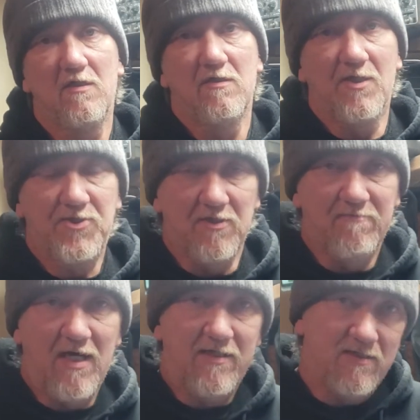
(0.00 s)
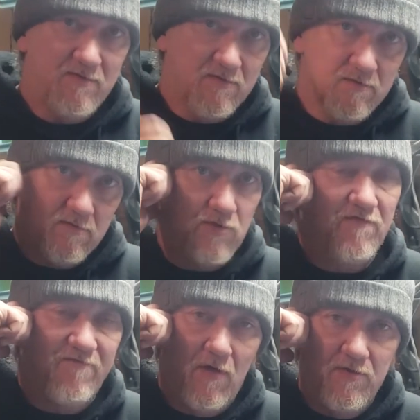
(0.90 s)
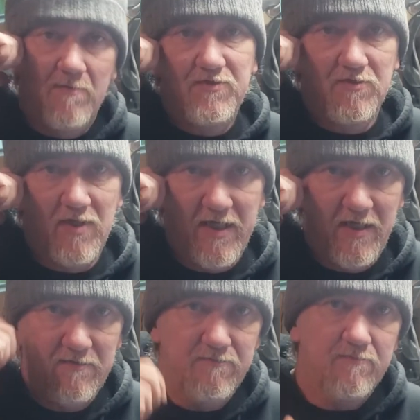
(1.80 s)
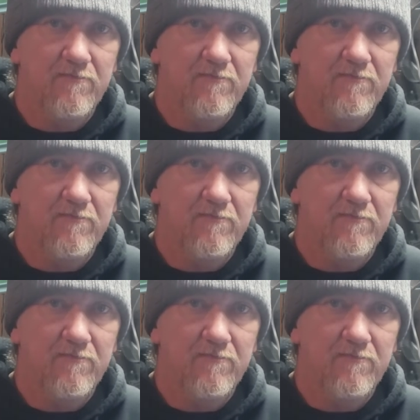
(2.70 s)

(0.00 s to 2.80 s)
That's somebody with the phone up to their head.